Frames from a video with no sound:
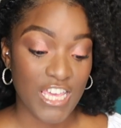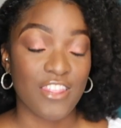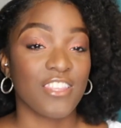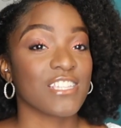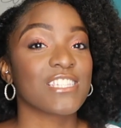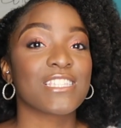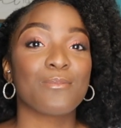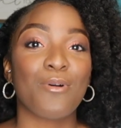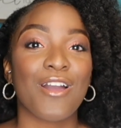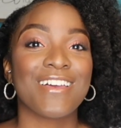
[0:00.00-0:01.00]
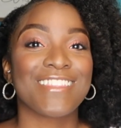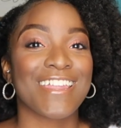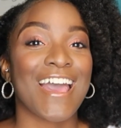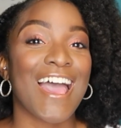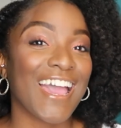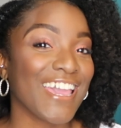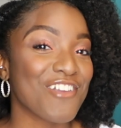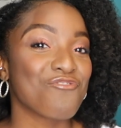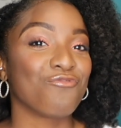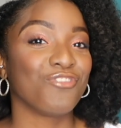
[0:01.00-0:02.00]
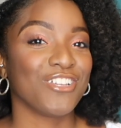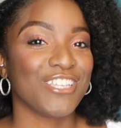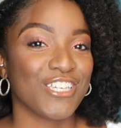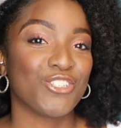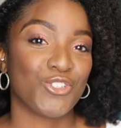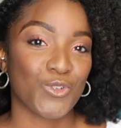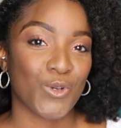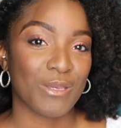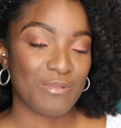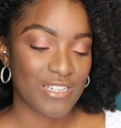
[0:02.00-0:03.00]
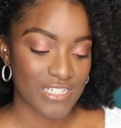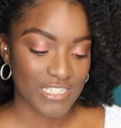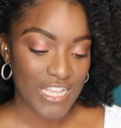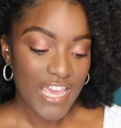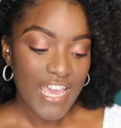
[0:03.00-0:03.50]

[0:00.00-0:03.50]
And this is the part that I really enjoy, because